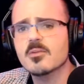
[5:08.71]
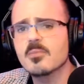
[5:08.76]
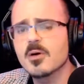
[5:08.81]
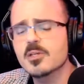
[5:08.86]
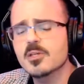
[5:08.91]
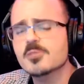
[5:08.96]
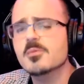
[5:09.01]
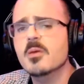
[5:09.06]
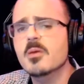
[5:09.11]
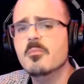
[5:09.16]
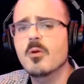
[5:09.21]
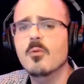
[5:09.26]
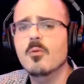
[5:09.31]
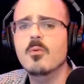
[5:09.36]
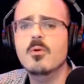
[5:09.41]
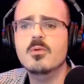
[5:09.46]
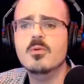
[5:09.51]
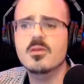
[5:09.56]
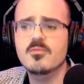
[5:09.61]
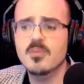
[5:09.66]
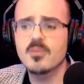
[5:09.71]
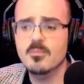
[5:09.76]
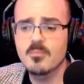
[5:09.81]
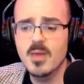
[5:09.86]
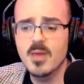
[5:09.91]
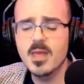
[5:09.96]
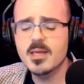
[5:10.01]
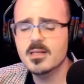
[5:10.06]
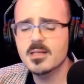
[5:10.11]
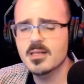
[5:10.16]
Most people won't even
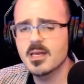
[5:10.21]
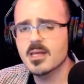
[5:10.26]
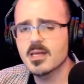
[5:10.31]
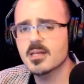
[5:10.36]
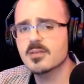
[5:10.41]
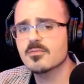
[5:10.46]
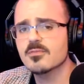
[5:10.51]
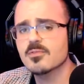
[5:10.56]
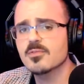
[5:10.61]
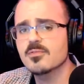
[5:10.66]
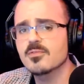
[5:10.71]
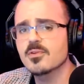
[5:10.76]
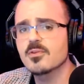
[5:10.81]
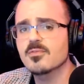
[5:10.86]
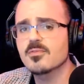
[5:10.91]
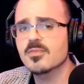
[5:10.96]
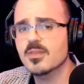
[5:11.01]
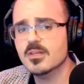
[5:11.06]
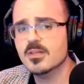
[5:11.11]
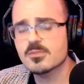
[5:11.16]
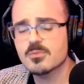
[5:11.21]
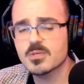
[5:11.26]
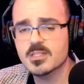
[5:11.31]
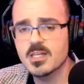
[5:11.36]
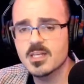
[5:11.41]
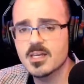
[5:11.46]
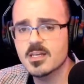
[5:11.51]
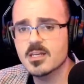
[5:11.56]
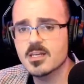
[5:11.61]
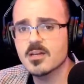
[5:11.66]
make a negative review if things were
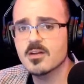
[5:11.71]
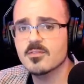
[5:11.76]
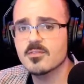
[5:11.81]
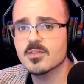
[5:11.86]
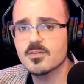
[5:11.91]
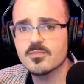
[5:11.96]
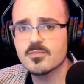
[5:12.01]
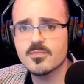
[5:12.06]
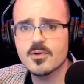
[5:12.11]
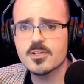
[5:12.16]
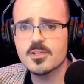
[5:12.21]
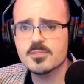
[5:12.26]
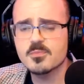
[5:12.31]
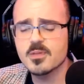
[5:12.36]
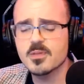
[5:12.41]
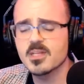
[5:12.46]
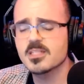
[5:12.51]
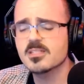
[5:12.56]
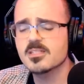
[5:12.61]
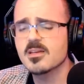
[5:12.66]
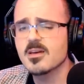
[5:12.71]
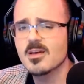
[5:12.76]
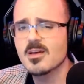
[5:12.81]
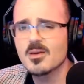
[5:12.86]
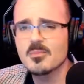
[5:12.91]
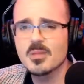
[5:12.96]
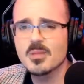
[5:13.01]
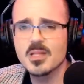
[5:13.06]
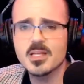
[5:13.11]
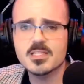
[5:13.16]
taken care of in the first place.
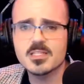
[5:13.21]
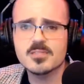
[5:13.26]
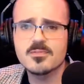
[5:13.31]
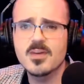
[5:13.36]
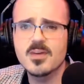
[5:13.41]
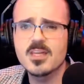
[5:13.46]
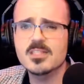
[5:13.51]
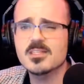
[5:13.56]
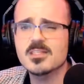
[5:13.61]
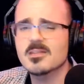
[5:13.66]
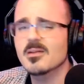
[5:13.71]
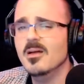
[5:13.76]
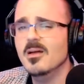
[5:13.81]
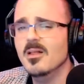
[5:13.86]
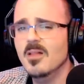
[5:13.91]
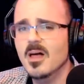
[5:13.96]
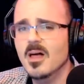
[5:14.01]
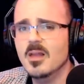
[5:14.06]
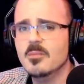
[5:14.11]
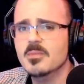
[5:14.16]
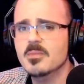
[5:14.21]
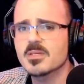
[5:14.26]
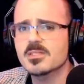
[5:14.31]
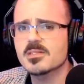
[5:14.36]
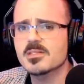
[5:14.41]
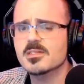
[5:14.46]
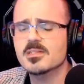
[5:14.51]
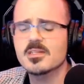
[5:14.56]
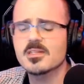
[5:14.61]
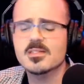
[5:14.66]
But let's face it, a lot of
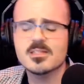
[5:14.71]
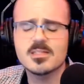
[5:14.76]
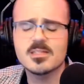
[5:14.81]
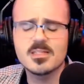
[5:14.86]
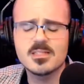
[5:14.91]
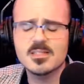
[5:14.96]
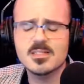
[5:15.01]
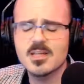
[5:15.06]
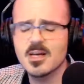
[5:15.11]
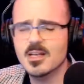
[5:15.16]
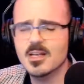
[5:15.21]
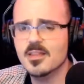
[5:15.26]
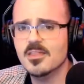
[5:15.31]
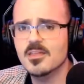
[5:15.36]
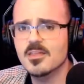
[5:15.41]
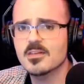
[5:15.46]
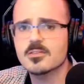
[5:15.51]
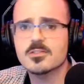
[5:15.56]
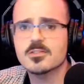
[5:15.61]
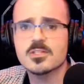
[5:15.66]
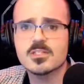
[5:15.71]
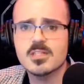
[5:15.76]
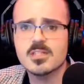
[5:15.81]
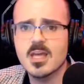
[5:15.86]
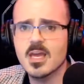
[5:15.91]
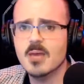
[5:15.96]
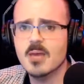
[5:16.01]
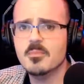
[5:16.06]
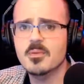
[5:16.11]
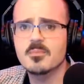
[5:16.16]
businesses, these kind of things just
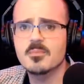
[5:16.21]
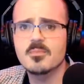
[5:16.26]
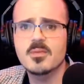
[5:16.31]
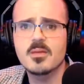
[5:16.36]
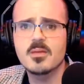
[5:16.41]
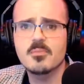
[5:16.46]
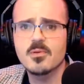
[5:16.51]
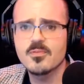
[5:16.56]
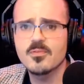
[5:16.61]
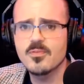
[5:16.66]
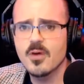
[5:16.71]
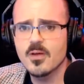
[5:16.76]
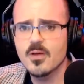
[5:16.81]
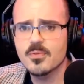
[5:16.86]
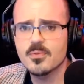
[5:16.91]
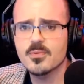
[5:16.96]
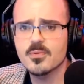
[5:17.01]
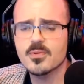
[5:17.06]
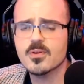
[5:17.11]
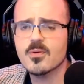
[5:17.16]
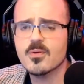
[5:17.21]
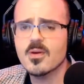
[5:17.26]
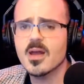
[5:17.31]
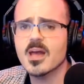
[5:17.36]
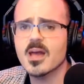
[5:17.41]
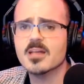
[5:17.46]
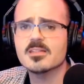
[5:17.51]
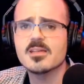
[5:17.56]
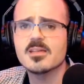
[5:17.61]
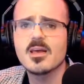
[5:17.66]
happen. People fall through the
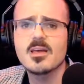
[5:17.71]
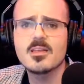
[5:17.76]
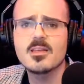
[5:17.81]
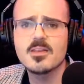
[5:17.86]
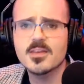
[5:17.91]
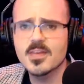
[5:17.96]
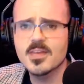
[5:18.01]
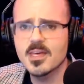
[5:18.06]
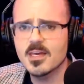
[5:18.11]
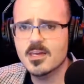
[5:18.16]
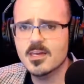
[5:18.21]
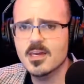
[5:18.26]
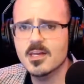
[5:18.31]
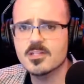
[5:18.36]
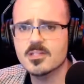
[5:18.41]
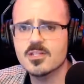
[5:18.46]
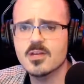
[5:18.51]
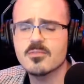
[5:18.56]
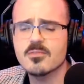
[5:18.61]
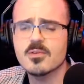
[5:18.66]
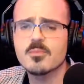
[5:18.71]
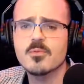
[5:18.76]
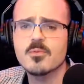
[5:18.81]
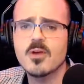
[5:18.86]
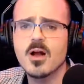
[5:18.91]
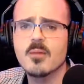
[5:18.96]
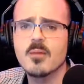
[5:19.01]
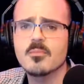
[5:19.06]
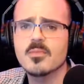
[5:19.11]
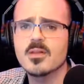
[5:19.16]
cracks. You can't catch every
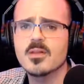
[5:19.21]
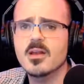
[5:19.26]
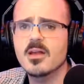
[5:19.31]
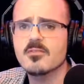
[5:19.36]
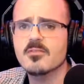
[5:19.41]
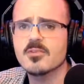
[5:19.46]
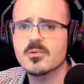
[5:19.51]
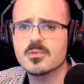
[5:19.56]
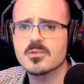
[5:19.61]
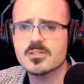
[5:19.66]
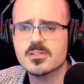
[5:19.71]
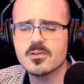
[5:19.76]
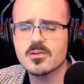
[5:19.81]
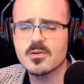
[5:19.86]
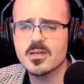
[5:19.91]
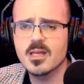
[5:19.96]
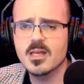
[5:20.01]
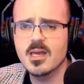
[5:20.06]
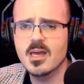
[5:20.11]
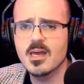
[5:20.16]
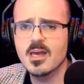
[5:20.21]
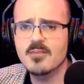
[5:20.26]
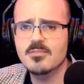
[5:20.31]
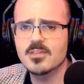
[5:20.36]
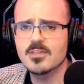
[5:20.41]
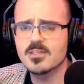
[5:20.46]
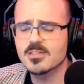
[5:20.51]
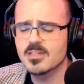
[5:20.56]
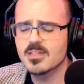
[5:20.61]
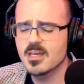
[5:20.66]
problem that everyone's going to have
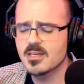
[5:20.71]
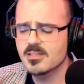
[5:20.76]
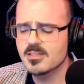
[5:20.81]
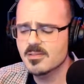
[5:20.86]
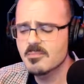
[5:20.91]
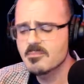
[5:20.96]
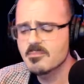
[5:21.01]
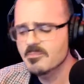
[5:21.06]
these days.